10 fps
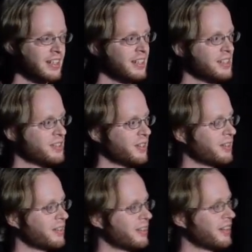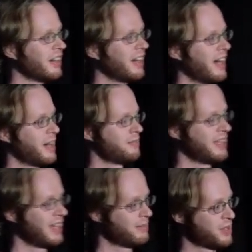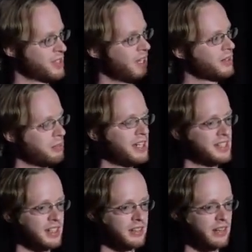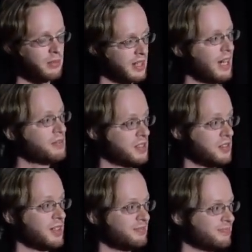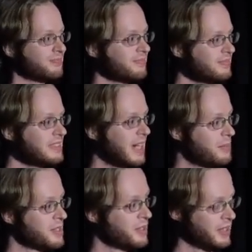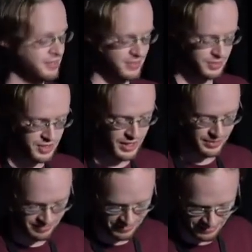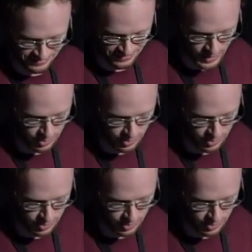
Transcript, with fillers: So, um, and that puts a lot of complexity in the grammar, but you have to do it. Absolutely. So chaining, very